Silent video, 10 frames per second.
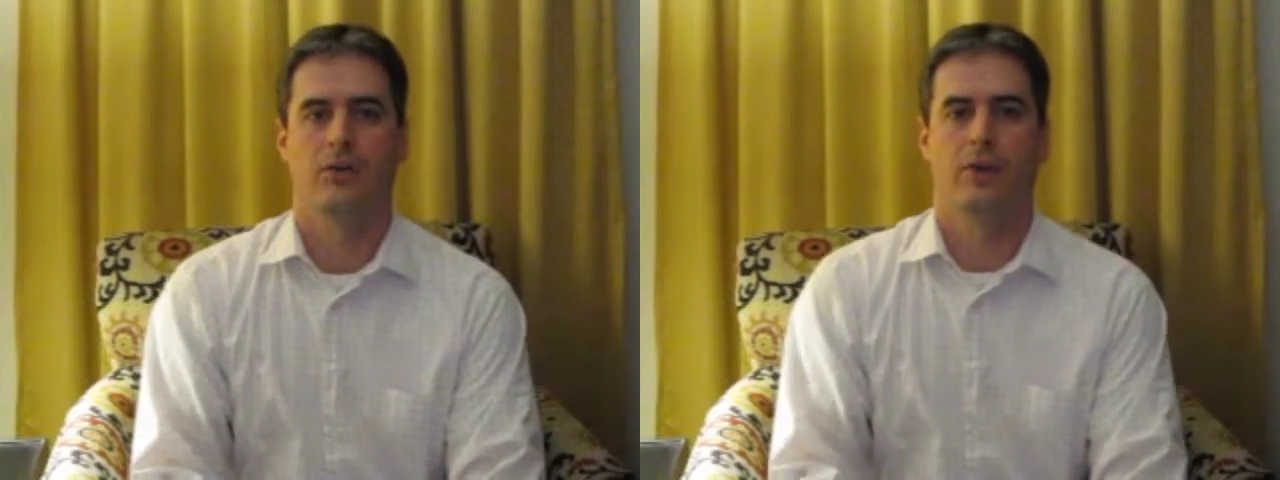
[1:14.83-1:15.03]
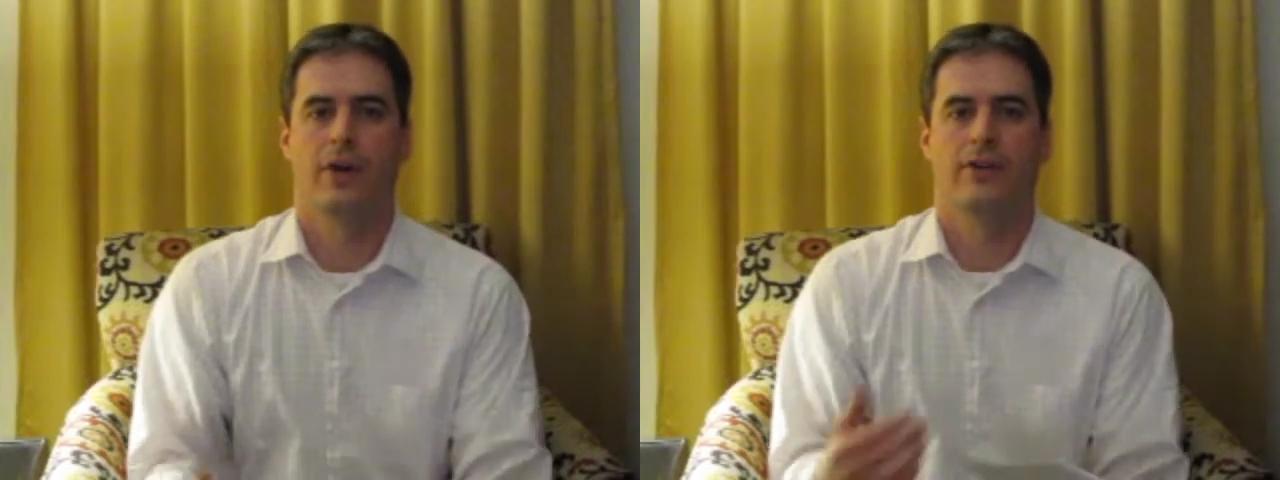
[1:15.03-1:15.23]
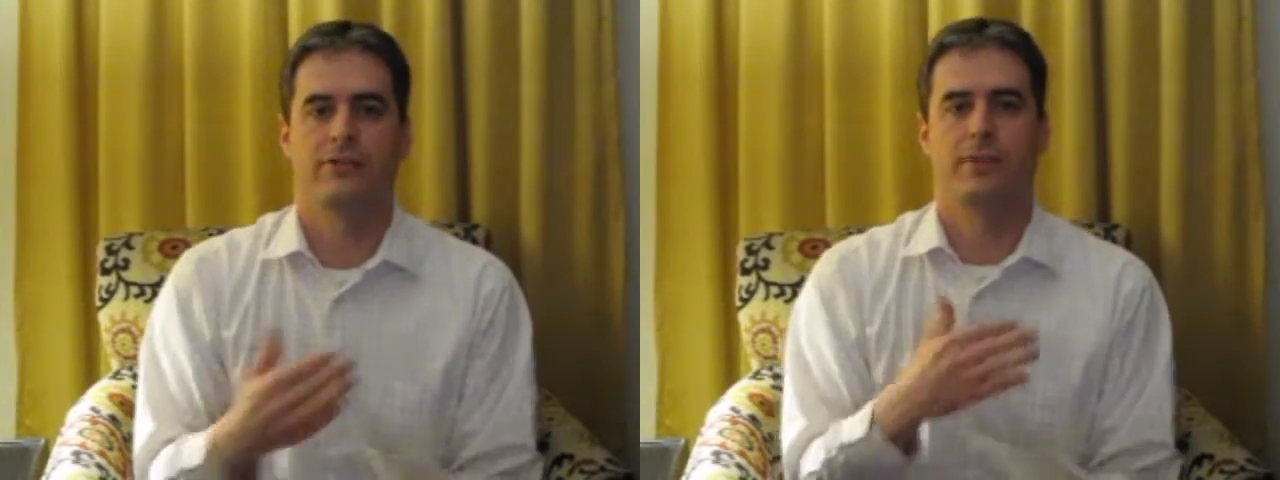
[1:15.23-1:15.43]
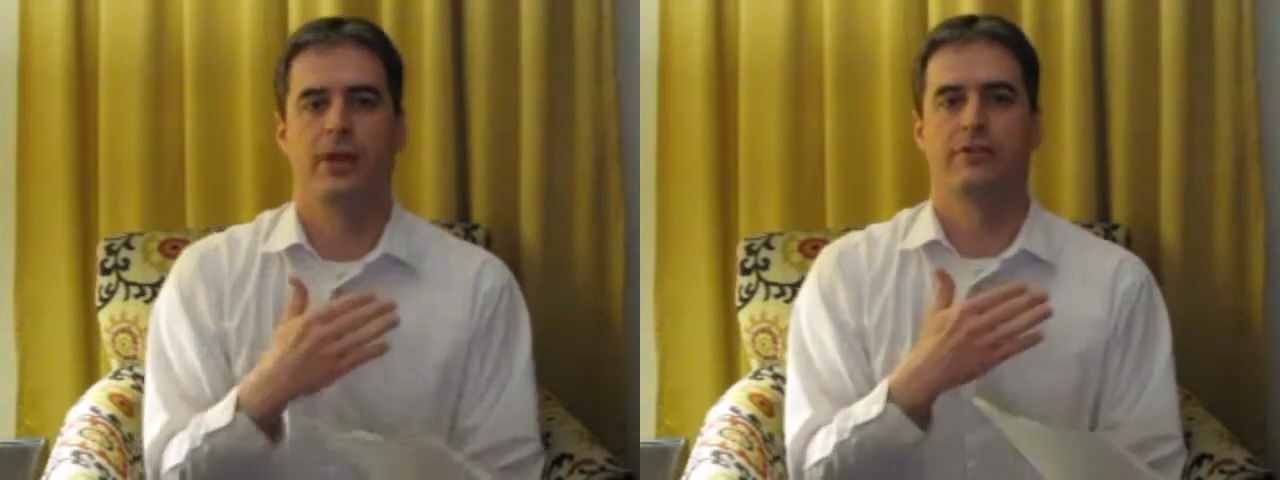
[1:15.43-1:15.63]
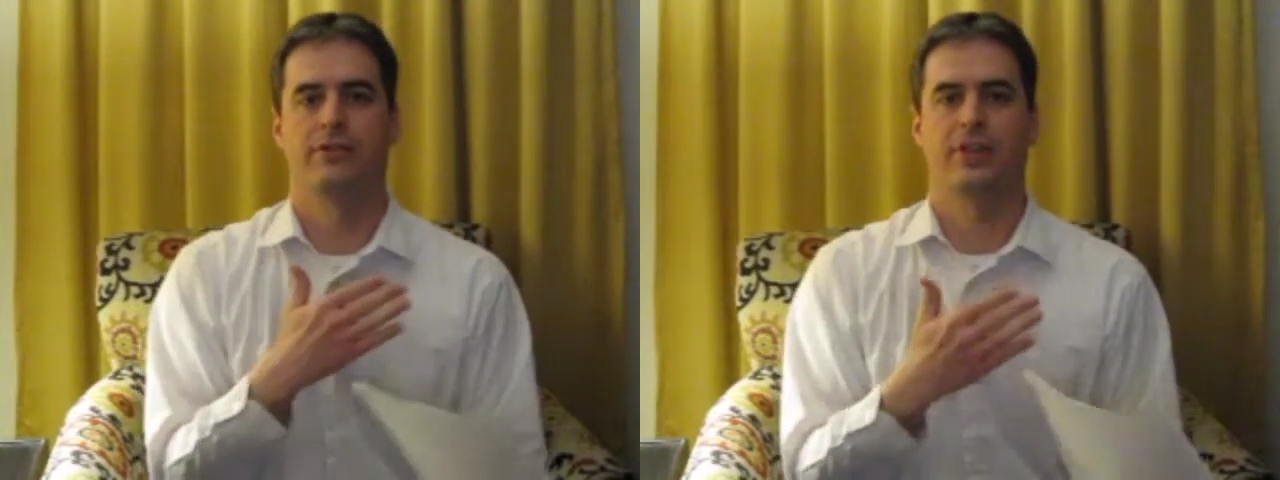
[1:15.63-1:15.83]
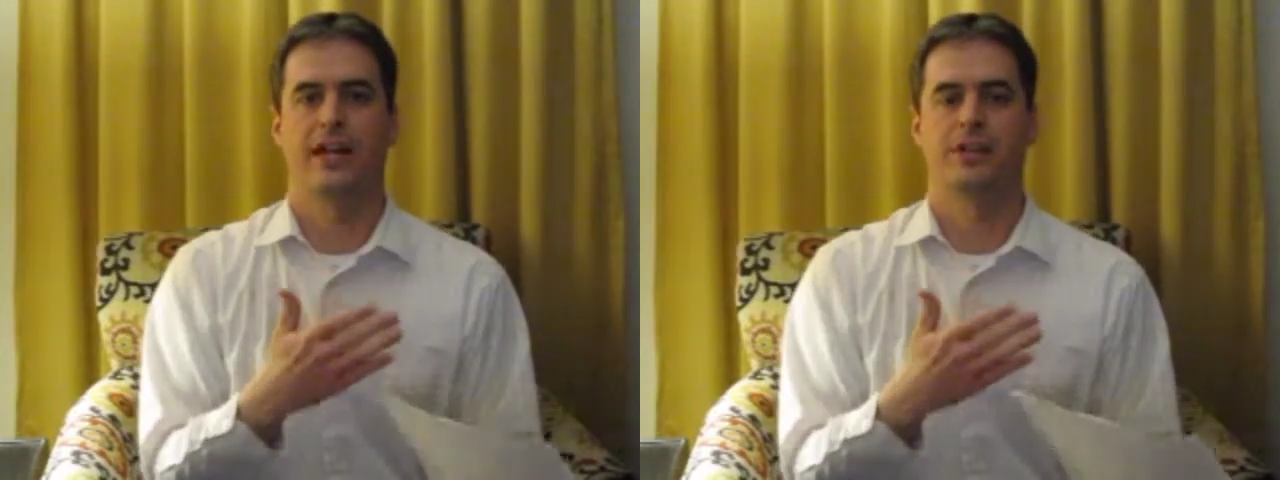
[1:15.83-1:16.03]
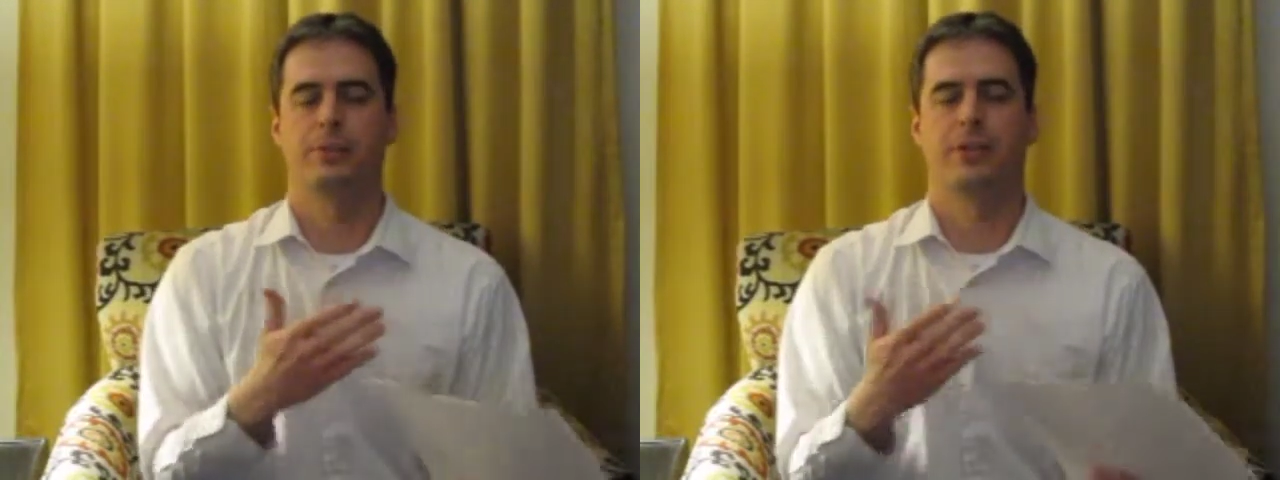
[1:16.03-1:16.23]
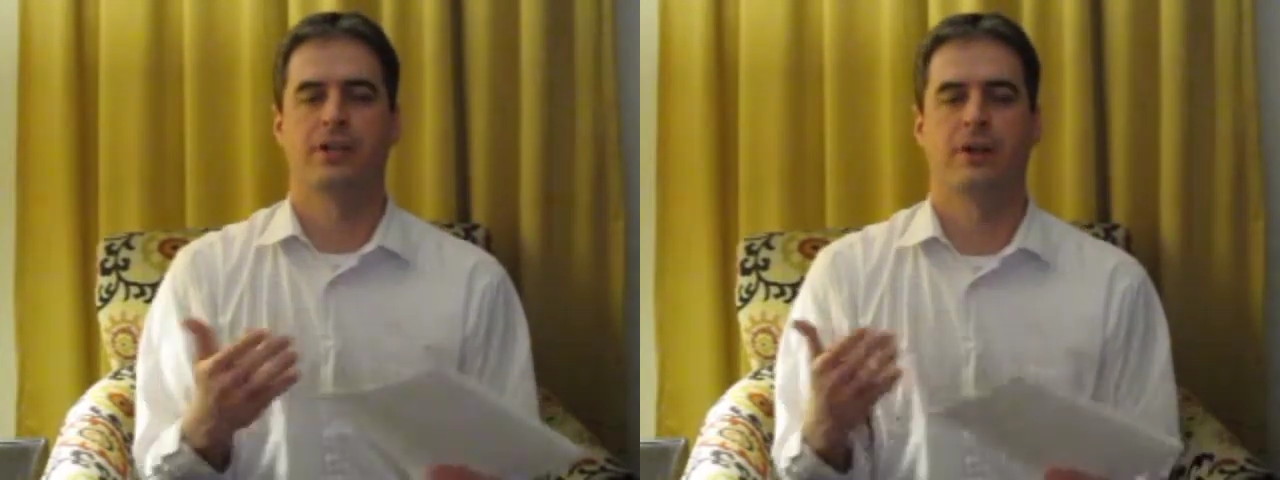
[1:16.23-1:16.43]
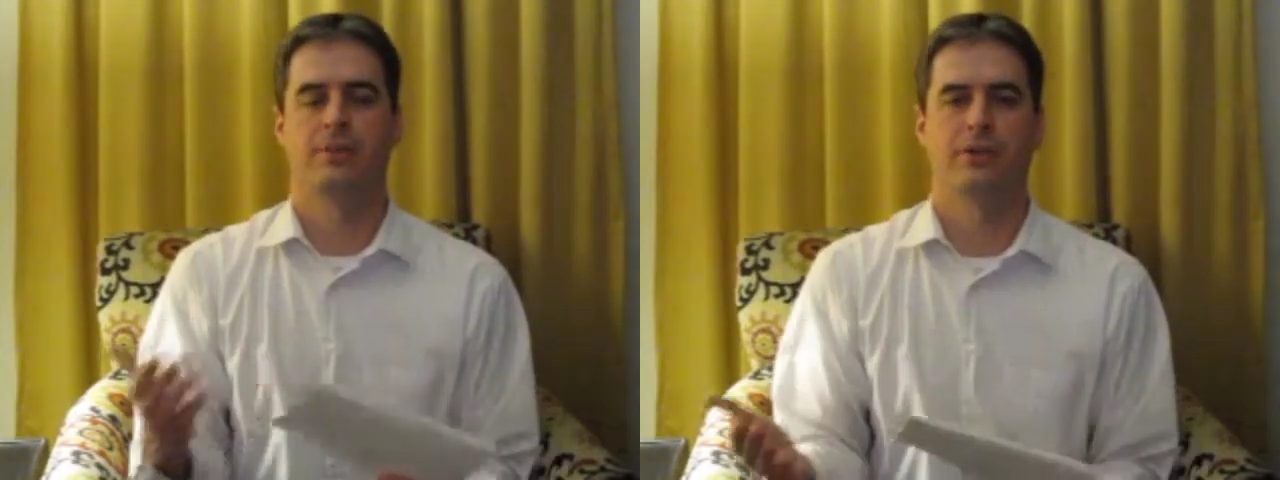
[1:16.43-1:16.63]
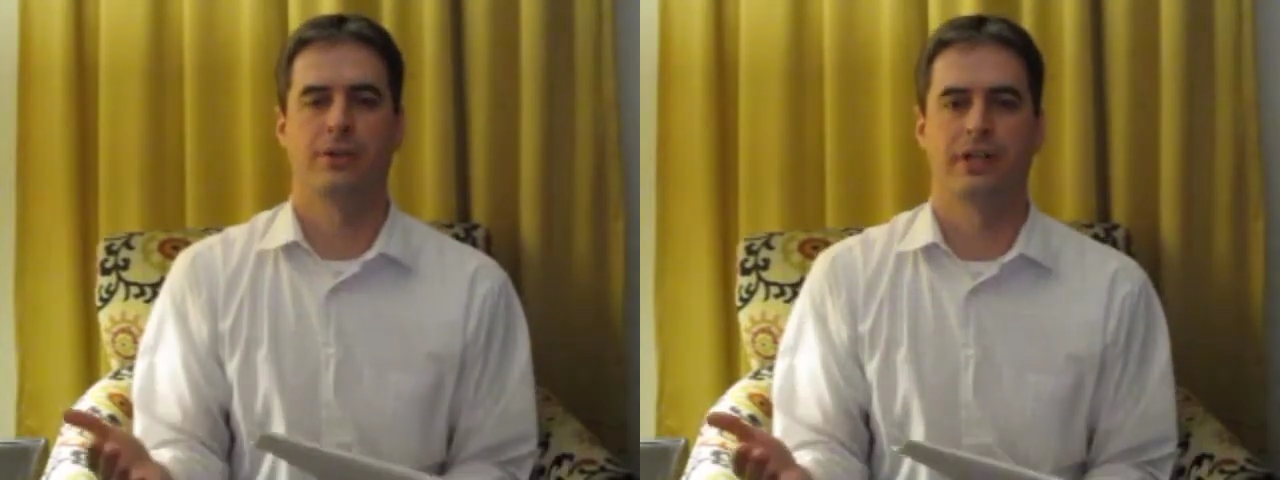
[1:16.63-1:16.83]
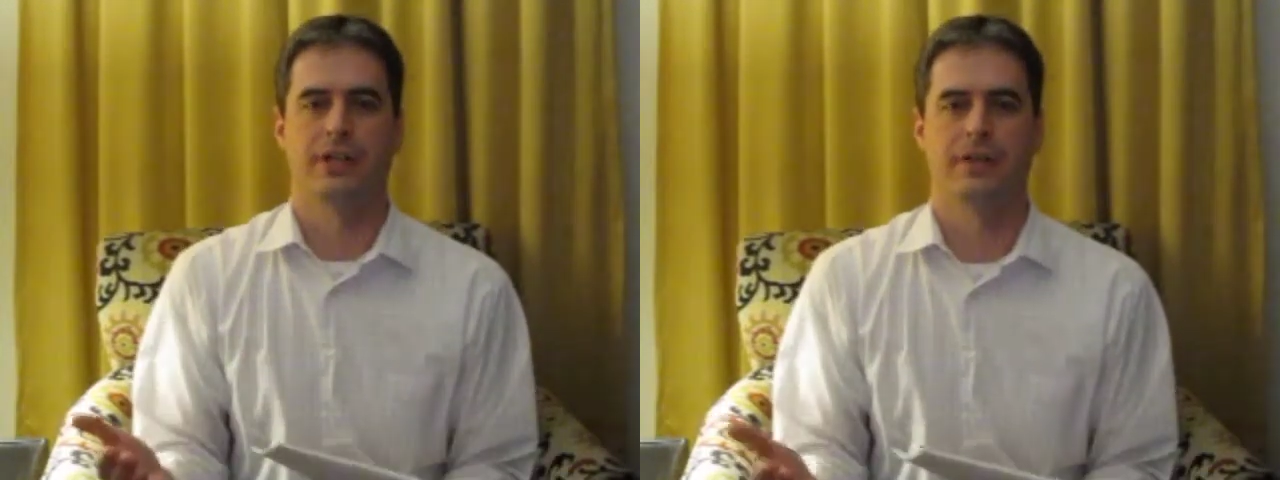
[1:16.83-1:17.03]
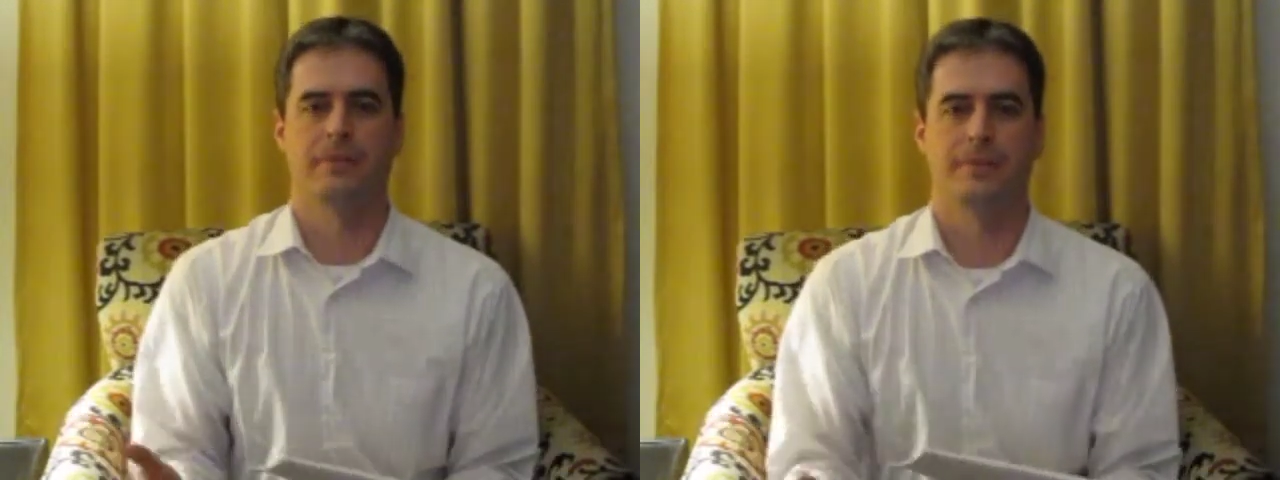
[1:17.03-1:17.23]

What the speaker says: Where does bare flesh become nudity?